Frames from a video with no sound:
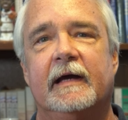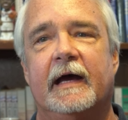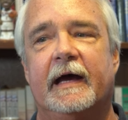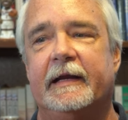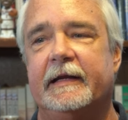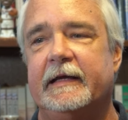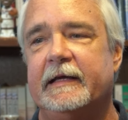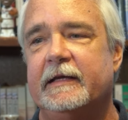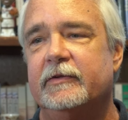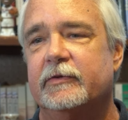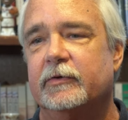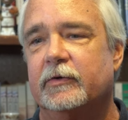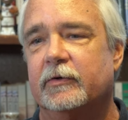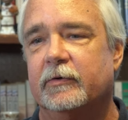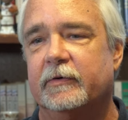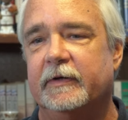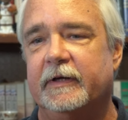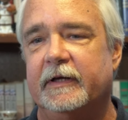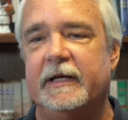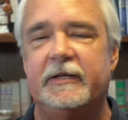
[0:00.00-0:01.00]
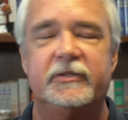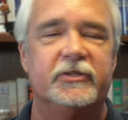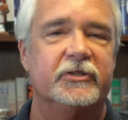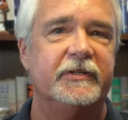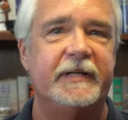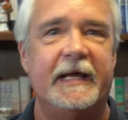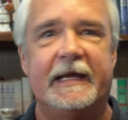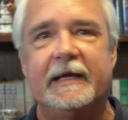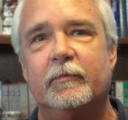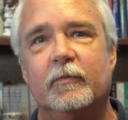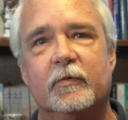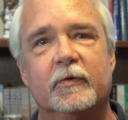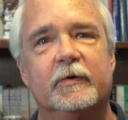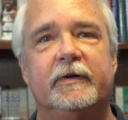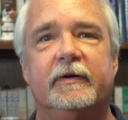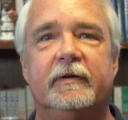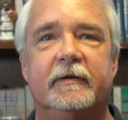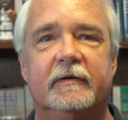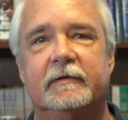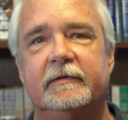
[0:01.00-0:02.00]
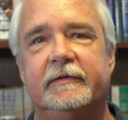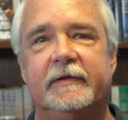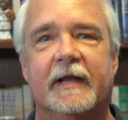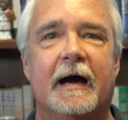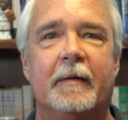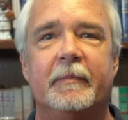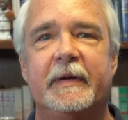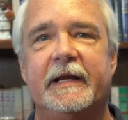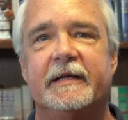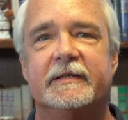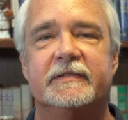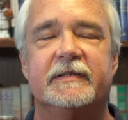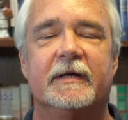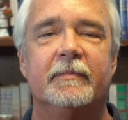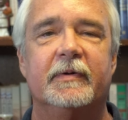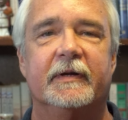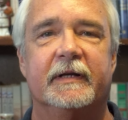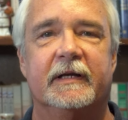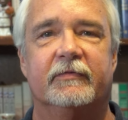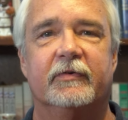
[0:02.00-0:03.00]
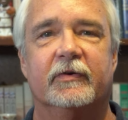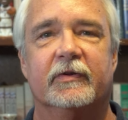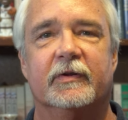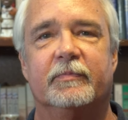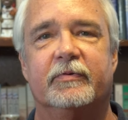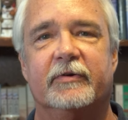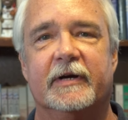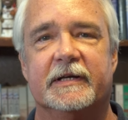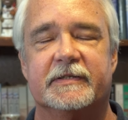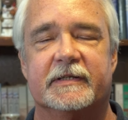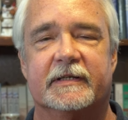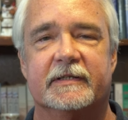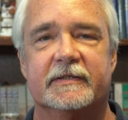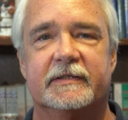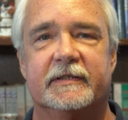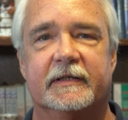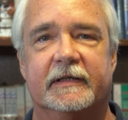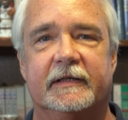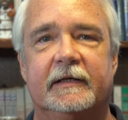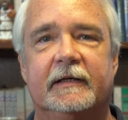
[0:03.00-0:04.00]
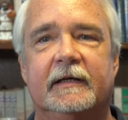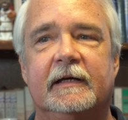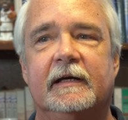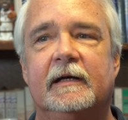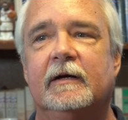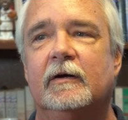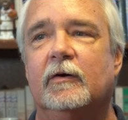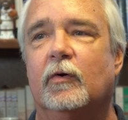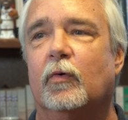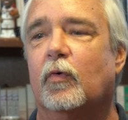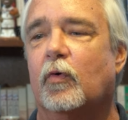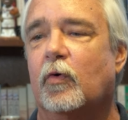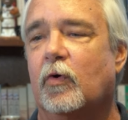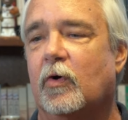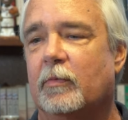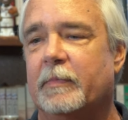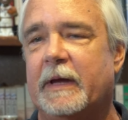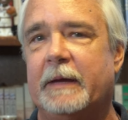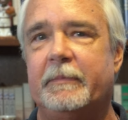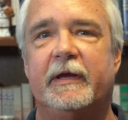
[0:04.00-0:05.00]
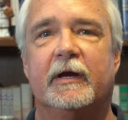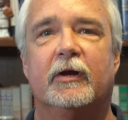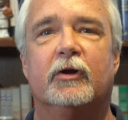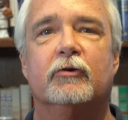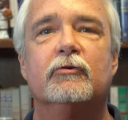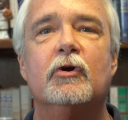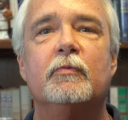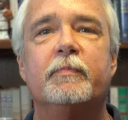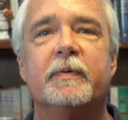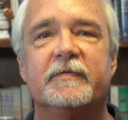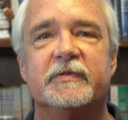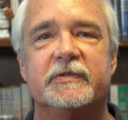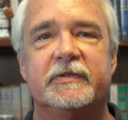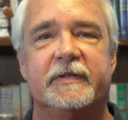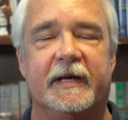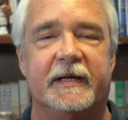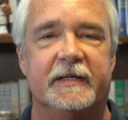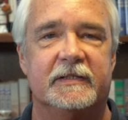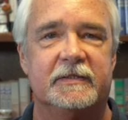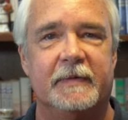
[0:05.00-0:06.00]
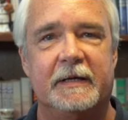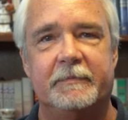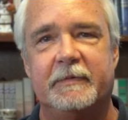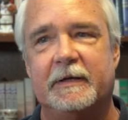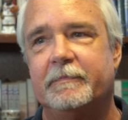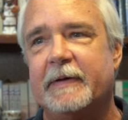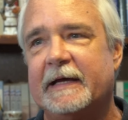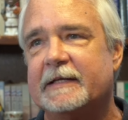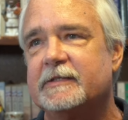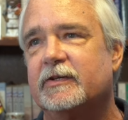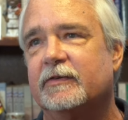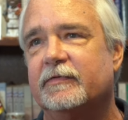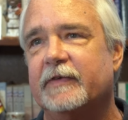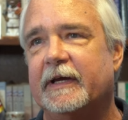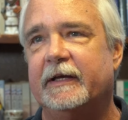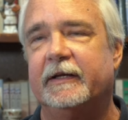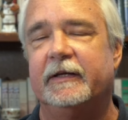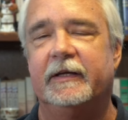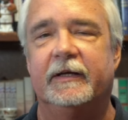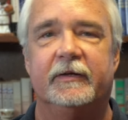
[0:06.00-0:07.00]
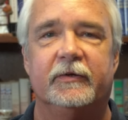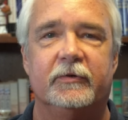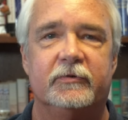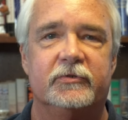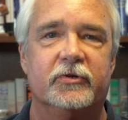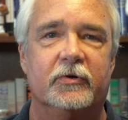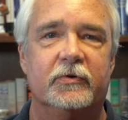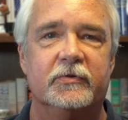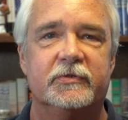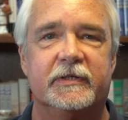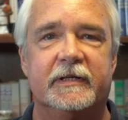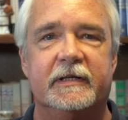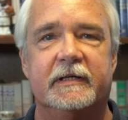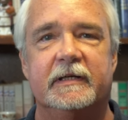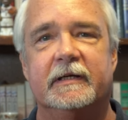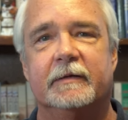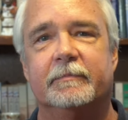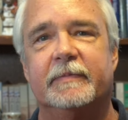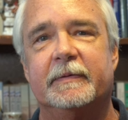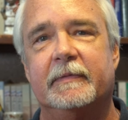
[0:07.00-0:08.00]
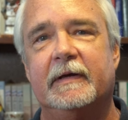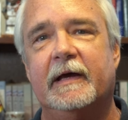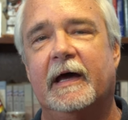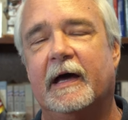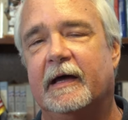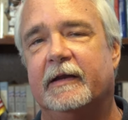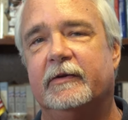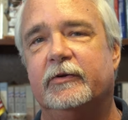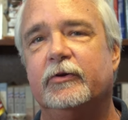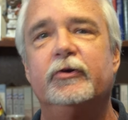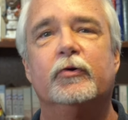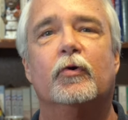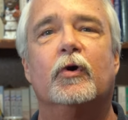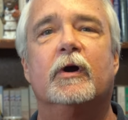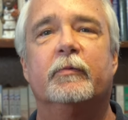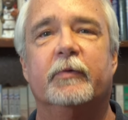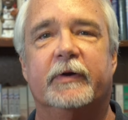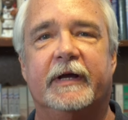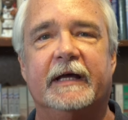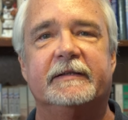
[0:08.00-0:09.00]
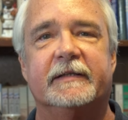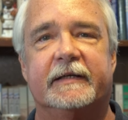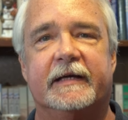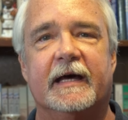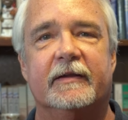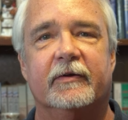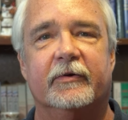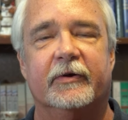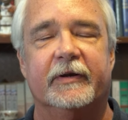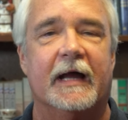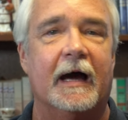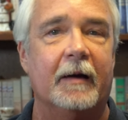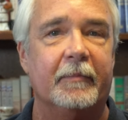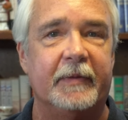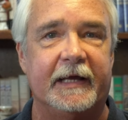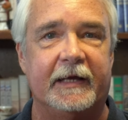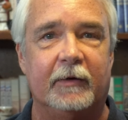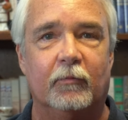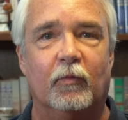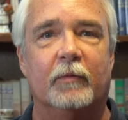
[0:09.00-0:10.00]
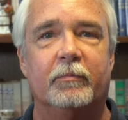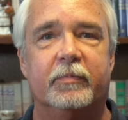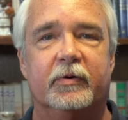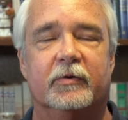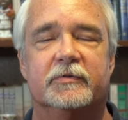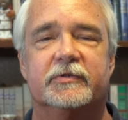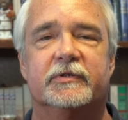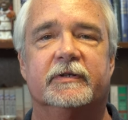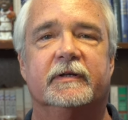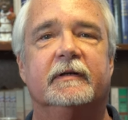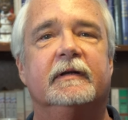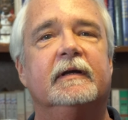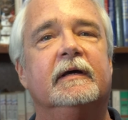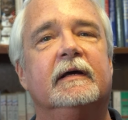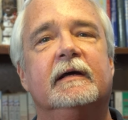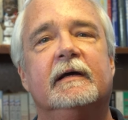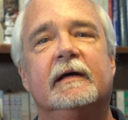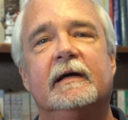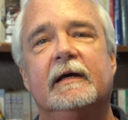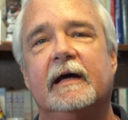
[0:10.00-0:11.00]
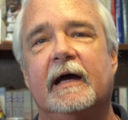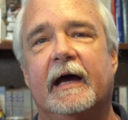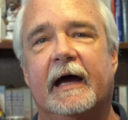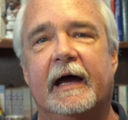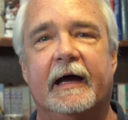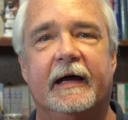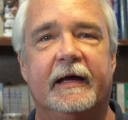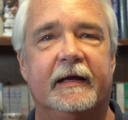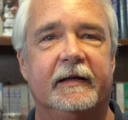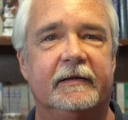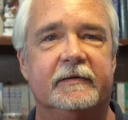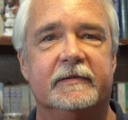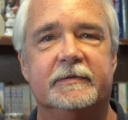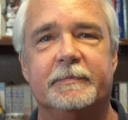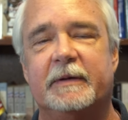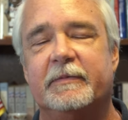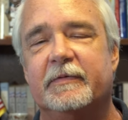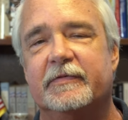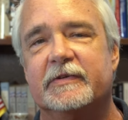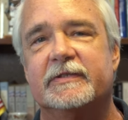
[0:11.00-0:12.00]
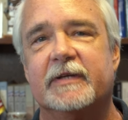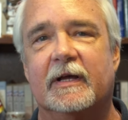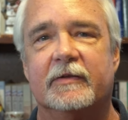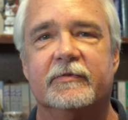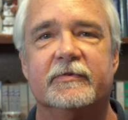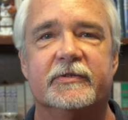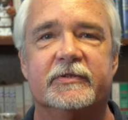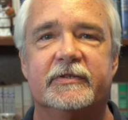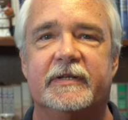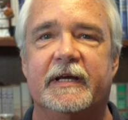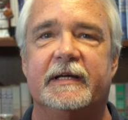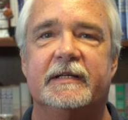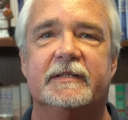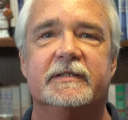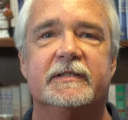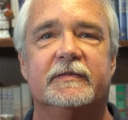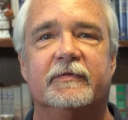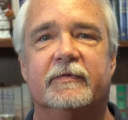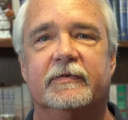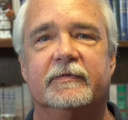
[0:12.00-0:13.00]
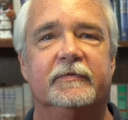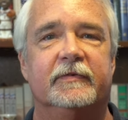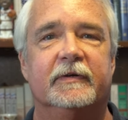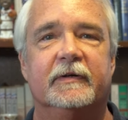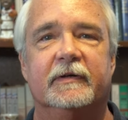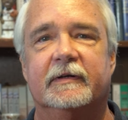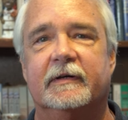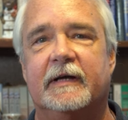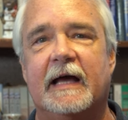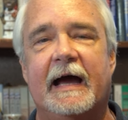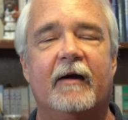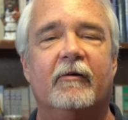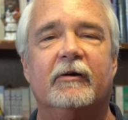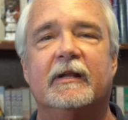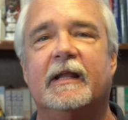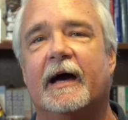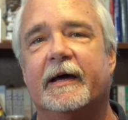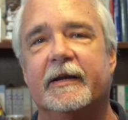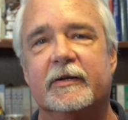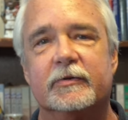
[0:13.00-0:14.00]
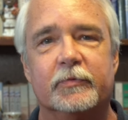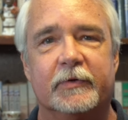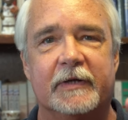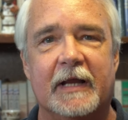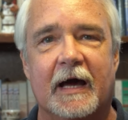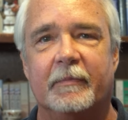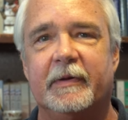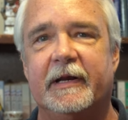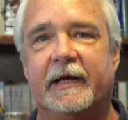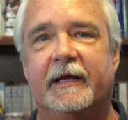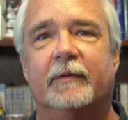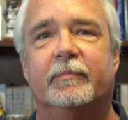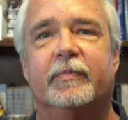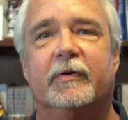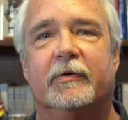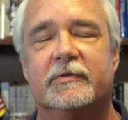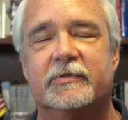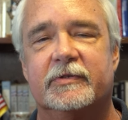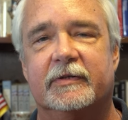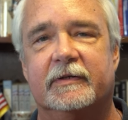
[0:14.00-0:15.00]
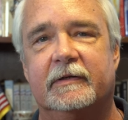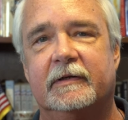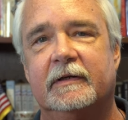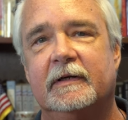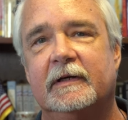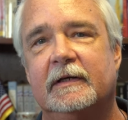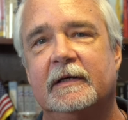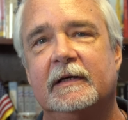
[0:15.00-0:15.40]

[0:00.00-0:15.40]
and either each state would nominate somebody for the presidency, or maybe a group of states, maybe Pennsylvania, New Jersey, and New York would get together and nominate one person. And maybe the southern states, the Carolinas would nominate a person,